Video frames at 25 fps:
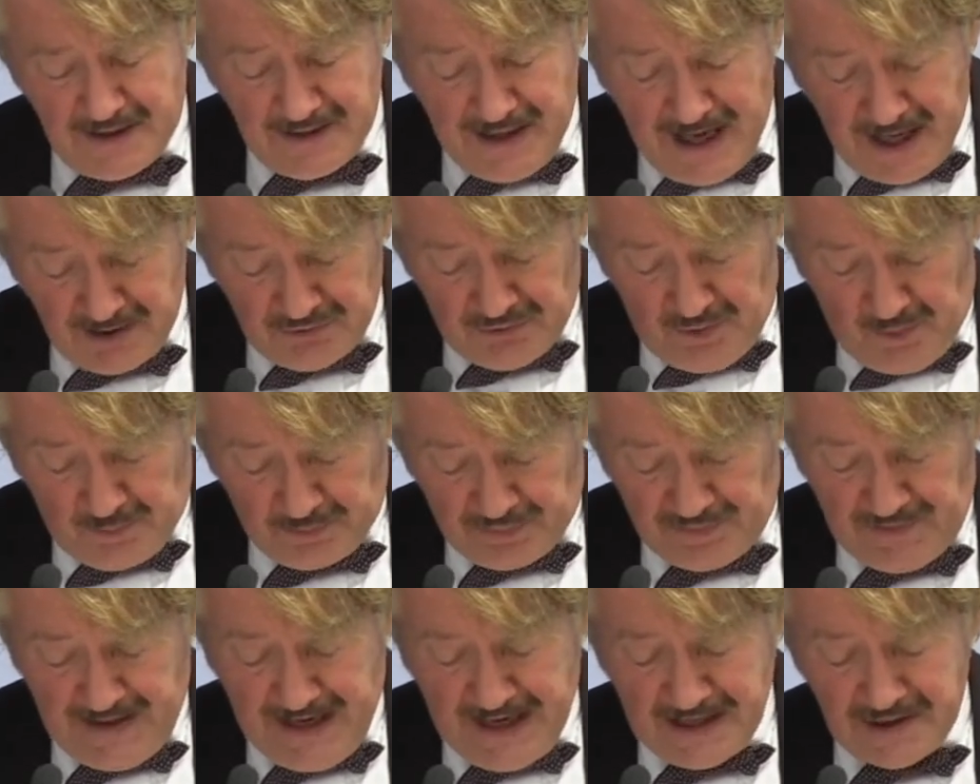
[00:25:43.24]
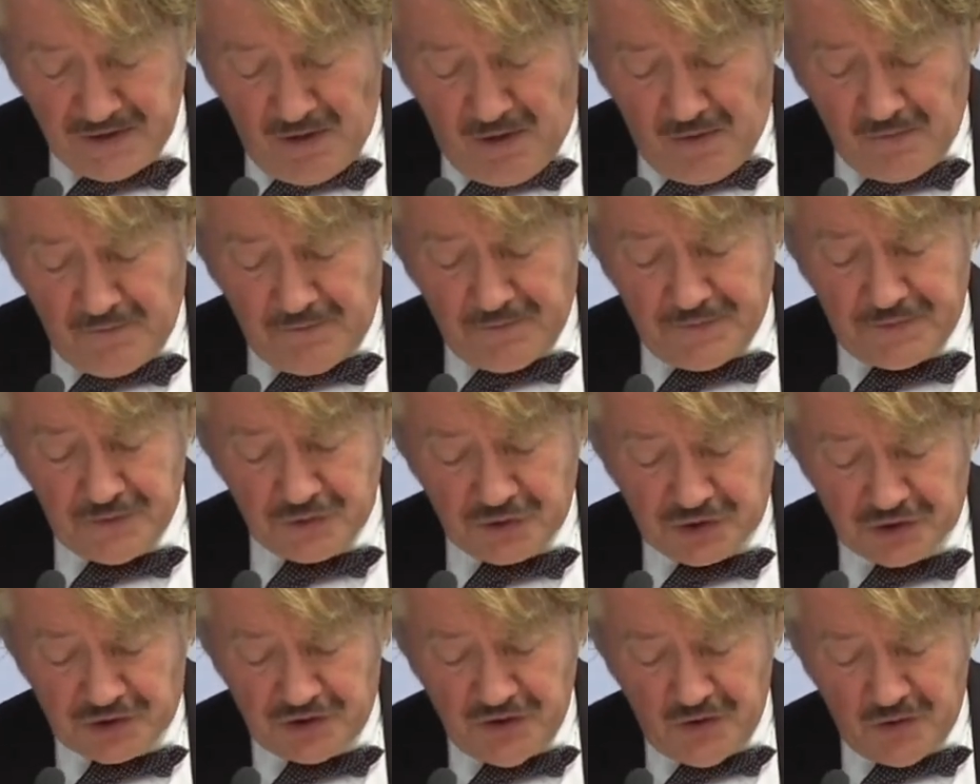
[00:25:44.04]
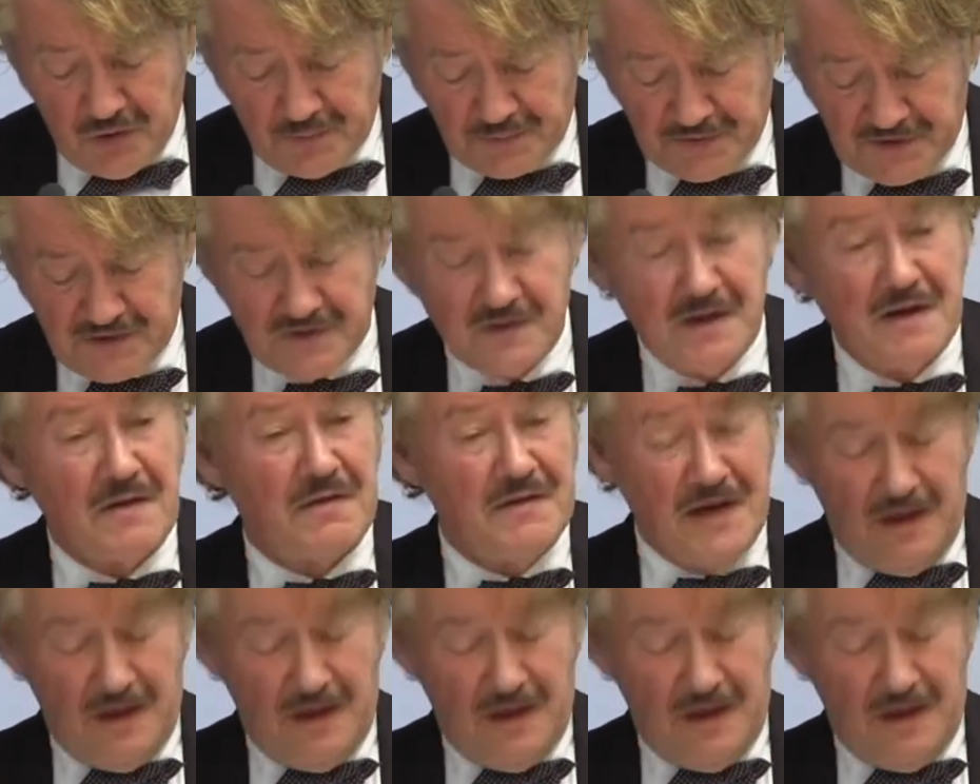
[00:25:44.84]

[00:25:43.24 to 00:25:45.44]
in an aeroplane over the troops